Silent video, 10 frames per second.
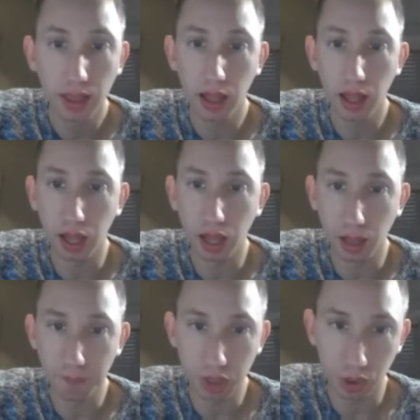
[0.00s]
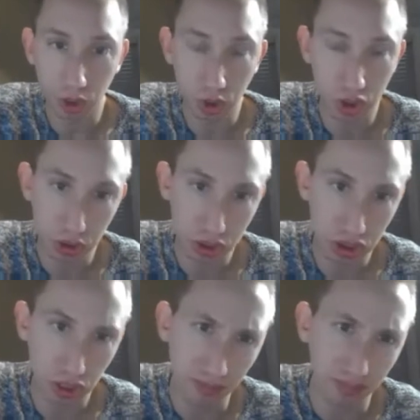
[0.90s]
You
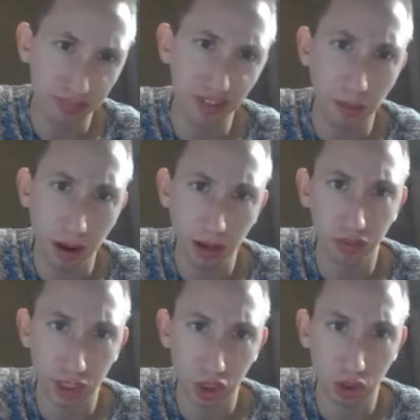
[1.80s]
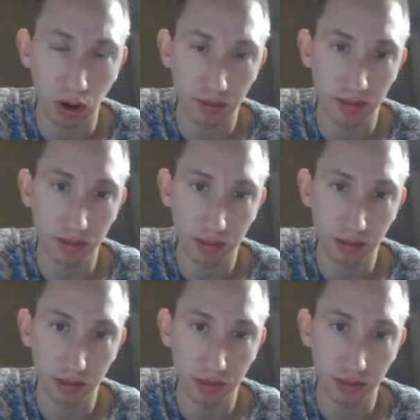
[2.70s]
have a fair amount of restaurants and